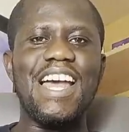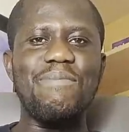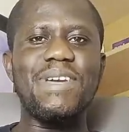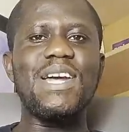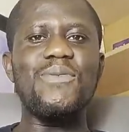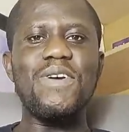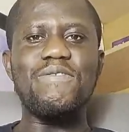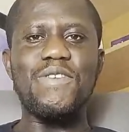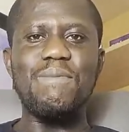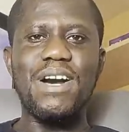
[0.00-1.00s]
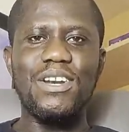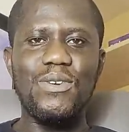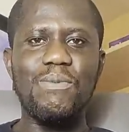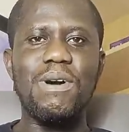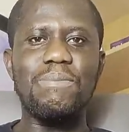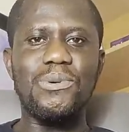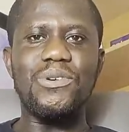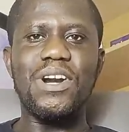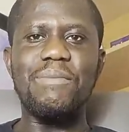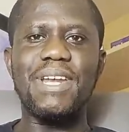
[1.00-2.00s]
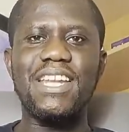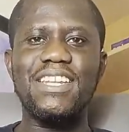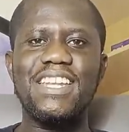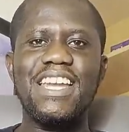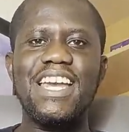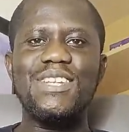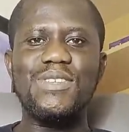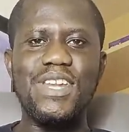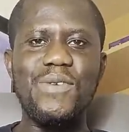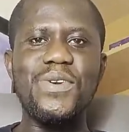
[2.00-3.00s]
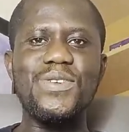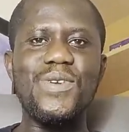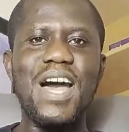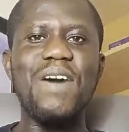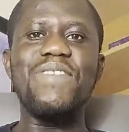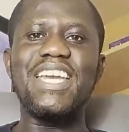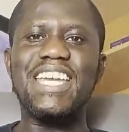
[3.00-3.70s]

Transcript: A bit away from our normal programming, today we do not have a